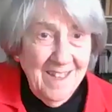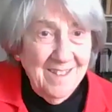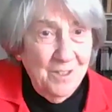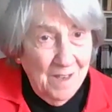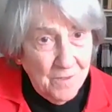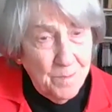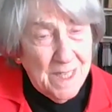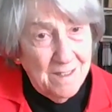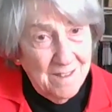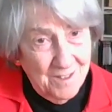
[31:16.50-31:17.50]
You have to
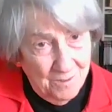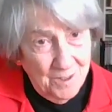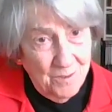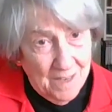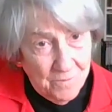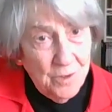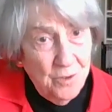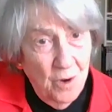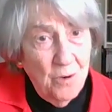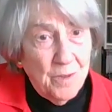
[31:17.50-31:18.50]
be, you have to
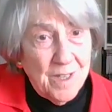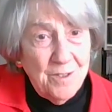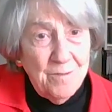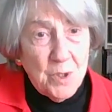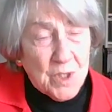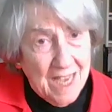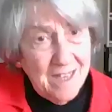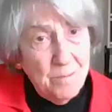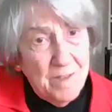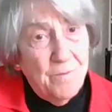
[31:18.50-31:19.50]
know that you
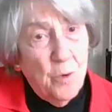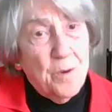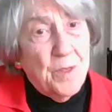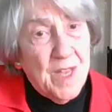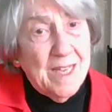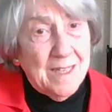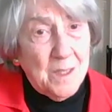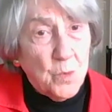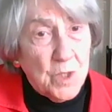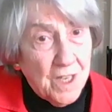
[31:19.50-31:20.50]
stand before
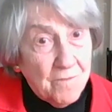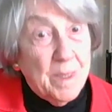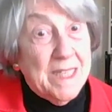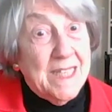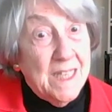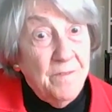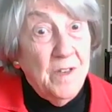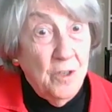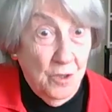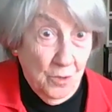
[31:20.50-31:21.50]
things which have been
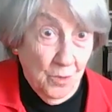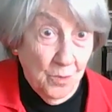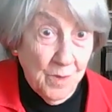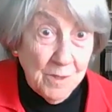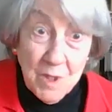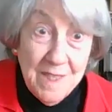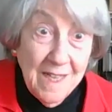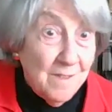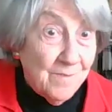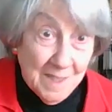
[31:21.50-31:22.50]
given you. There's
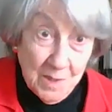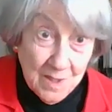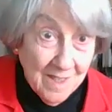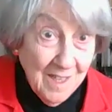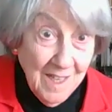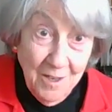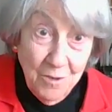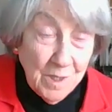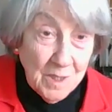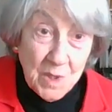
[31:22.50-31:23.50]
none of us
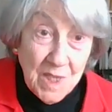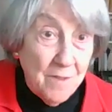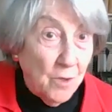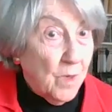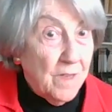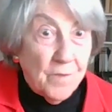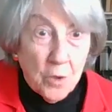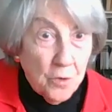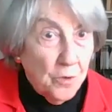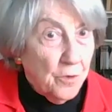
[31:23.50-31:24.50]
who can say that we've
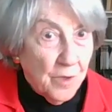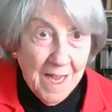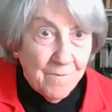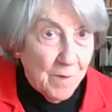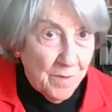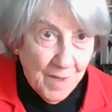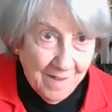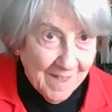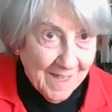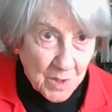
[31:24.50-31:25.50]
earned
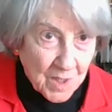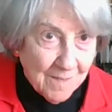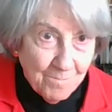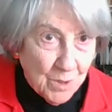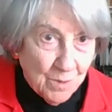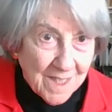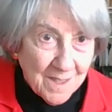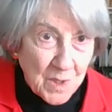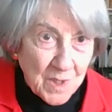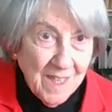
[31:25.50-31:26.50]
everything that has come to
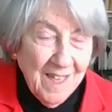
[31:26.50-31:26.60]
us.